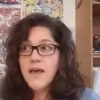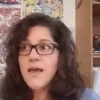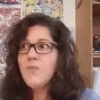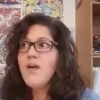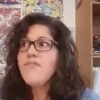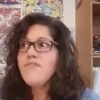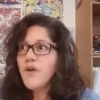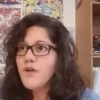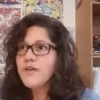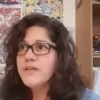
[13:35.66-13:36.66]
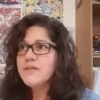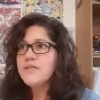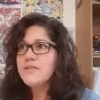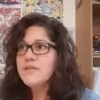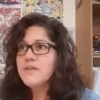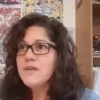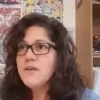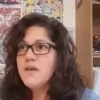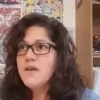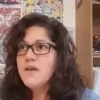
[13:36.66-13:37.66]
And my focus
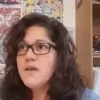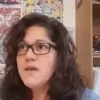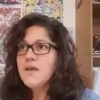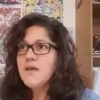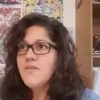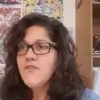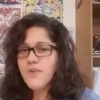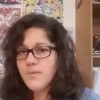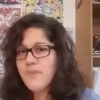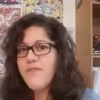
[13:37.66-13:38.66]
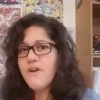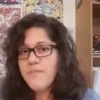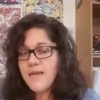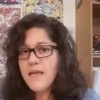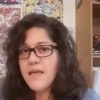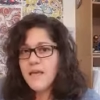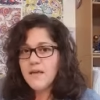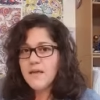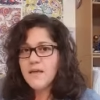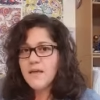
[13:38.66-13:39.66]
from the very beginning
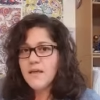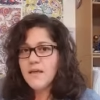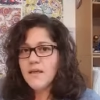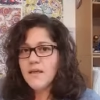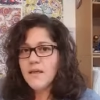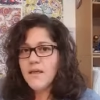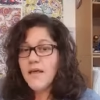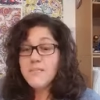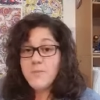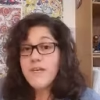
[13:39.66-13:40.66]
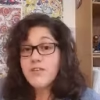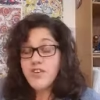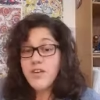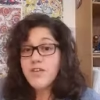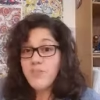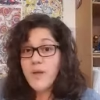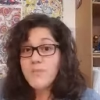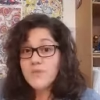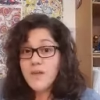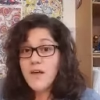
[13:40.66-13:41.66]
has been to change
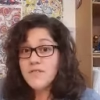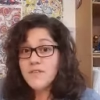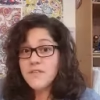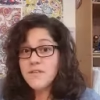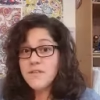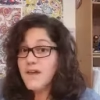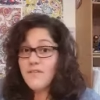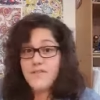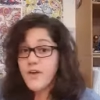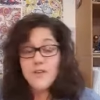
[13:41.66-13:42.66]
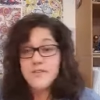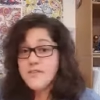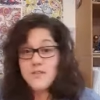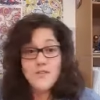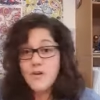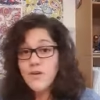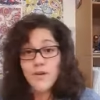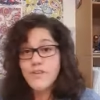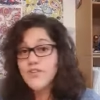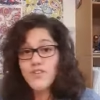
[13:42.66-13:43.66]
people's lives. That focus is not
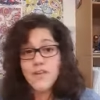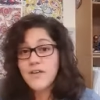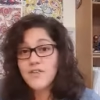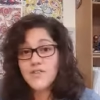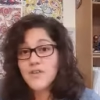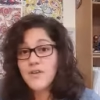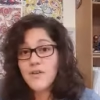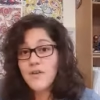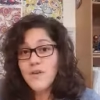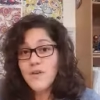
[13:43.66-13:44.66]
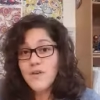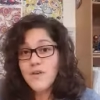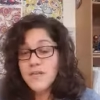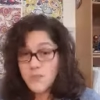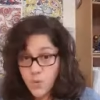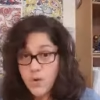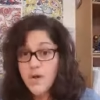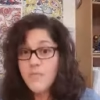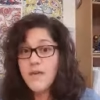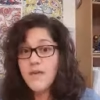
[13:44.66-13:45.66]
going to change. It's what
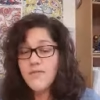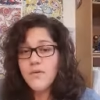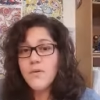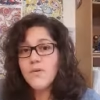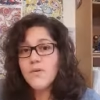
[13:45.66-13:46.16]
I'm here for.